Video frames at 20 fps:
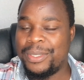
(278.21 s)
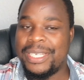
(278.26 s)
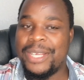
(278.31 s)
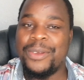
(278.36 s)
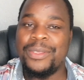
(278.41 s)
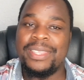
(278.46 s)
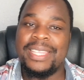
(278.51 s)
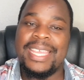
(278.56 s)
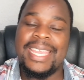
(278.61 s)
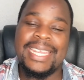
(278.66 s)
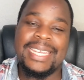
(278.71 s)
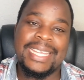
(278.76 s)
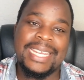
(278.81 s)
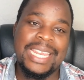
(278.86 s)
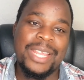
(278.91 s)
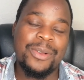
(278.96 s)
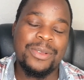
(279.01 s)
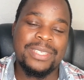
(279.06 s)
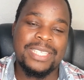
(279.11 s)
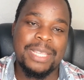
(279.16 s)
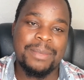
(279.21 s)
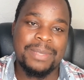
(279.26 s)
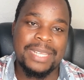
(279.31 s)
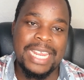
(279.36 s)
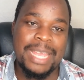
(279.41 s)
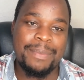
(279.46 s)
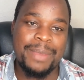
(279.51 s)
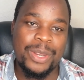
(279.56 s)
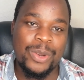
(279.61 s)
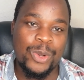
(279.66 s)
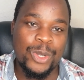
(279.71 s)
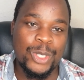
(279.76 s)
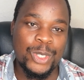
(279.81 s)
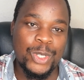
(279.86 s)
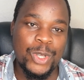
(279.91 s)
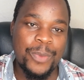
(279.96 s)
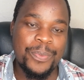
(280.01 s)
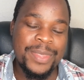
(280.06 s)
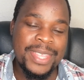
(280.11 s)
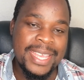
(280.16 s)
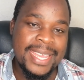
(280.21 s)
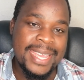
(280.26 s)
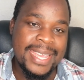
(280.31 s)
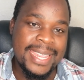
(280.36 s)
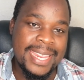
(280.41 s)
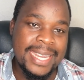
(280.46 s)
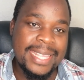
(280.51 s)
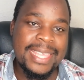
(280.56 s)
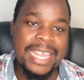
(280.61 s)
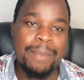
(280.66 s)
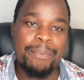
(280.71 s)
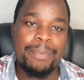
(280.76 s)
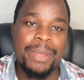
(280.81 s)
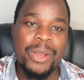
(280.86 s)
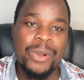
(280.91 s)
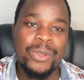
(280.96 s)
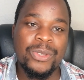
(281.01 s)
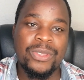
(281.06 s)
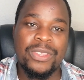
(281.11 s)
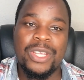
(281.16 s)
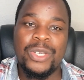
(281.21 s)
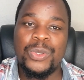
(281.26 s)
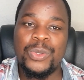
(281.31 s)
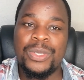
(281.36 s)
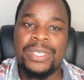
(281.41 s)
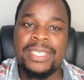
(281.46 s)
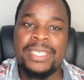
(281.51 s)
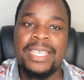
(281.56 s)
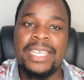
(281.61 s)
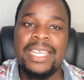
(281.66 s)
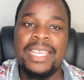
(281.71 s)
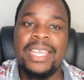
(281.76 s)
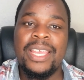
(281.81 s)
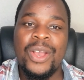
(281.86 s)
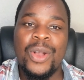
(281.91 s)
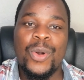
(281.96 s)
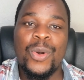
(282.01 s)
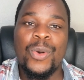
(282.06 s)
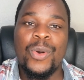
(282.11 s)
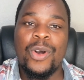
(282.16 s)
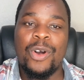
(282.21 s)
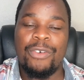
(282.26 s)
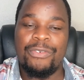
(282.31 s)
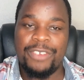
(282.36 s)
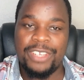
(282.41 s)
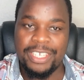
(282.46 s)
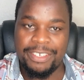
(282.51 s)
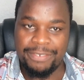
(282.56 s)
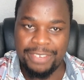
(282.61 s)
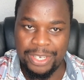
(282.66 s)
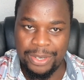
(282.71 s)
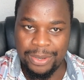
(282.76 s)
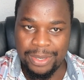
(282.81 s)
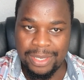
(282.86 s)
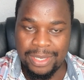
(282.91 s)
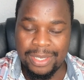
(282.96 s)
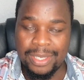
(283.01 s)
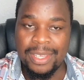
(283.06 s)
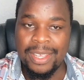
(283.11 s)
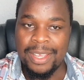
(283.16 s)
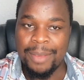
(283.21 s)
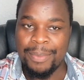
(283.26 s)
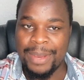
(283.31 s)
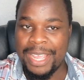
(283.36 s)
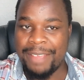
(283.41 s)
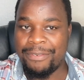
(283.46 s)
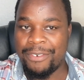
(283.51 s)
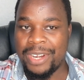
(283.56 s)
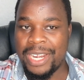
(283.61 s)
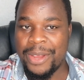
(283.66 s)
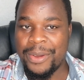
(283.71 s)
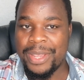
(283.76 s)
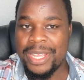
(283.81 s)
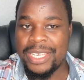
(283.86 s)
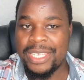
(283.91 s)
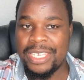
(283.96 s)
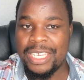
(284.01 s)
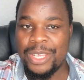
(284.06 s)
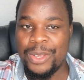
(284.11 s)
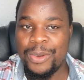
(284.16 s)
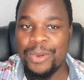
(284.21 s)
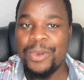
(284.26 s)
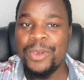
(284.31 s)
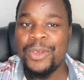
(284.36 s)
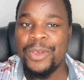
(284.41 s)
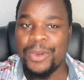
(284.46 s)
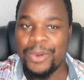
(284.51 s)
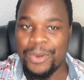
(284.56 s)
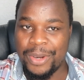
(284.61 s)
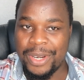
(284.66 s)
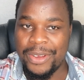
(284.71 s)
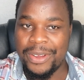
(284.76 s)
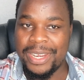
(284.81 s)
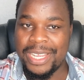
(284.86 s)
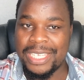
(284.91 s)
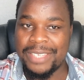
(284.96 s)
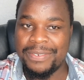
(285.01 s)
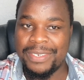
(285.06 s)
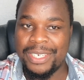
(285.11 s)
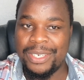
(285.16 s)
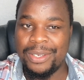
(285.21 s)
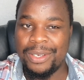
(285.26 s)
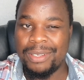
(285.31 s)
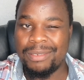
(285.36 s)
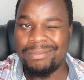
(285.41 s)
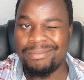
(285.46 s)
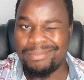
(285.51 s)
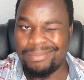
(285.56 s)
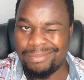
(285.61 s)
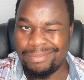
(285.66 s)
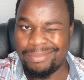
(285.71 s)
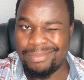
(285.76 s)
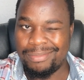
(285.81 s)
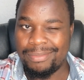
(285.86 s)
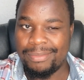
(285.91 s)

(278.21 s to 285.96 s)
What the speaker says: go down there and click on subscribe, and also hit that bell so that you see all our future videos. Bye for now, and see you on our next video.